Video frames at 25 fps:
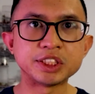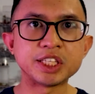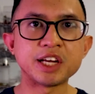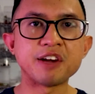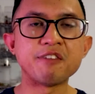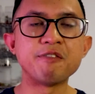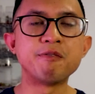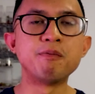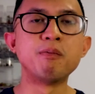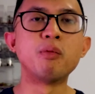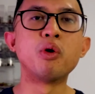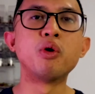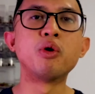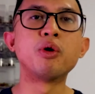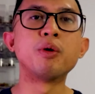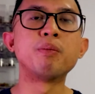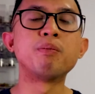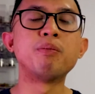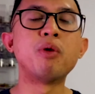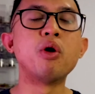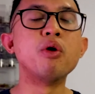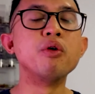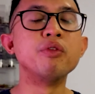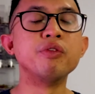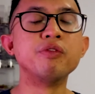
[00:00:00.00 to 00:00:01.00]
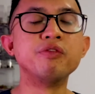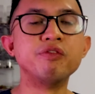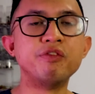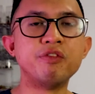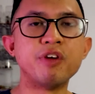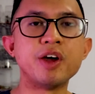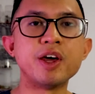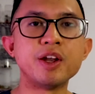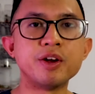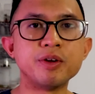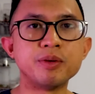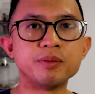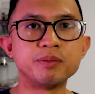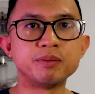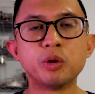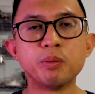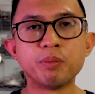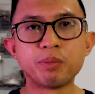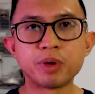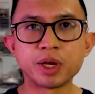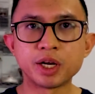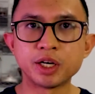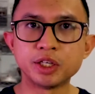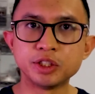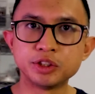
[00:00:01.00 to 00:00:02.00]
have more potent venom
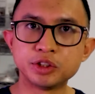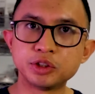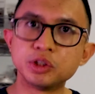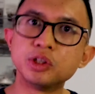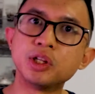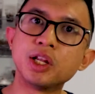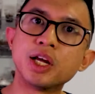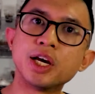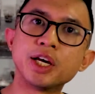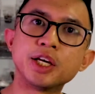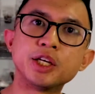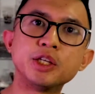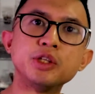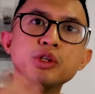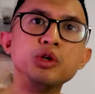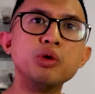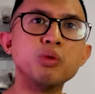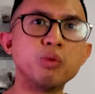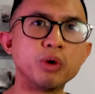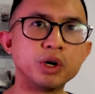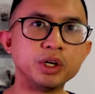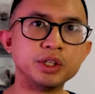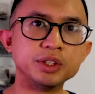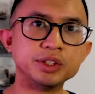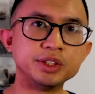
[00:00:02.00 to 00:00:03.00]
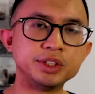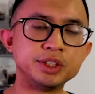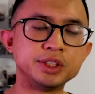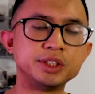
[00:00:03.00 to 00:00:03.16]
compared to like new worlds.